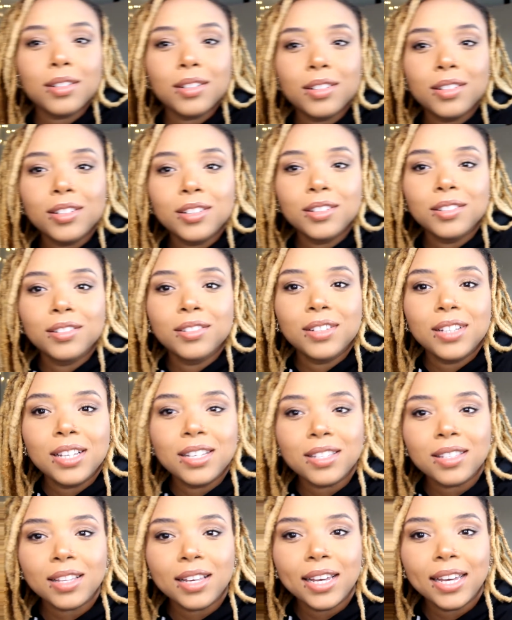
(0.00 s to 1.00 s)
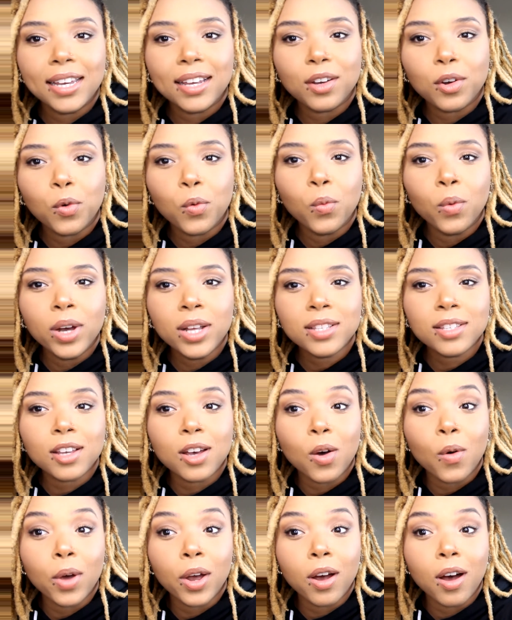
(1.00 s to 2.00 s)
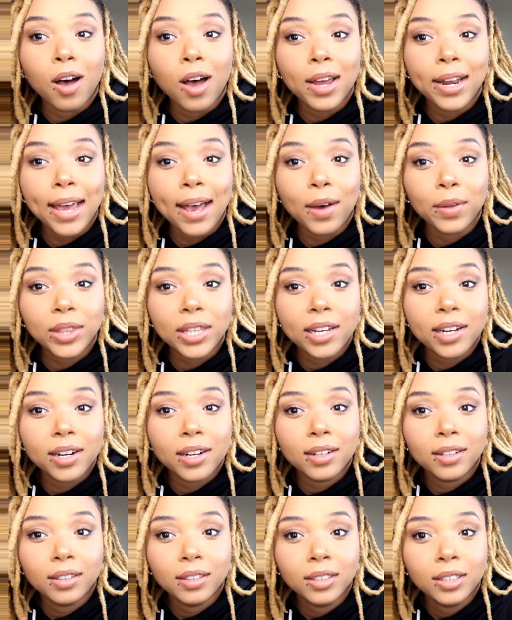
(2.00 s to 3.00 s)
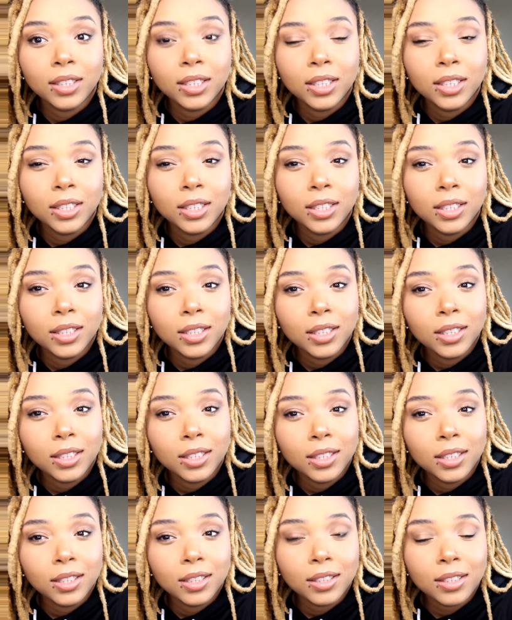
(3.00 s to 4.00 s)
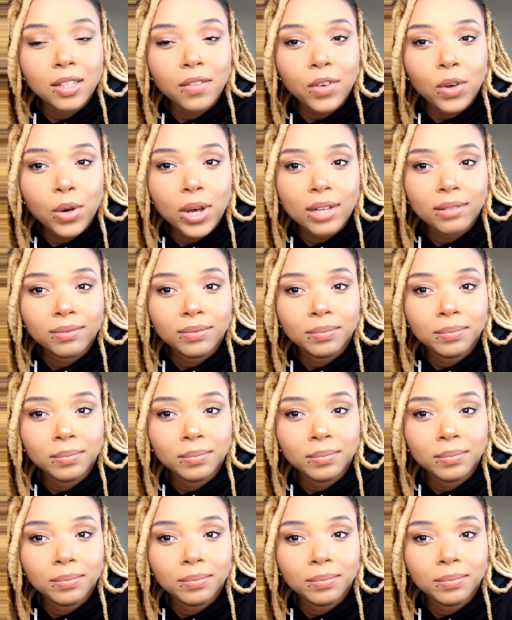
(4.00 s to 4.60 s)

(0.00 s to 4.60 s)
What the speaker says: girl is like, what's going on out there? Safila,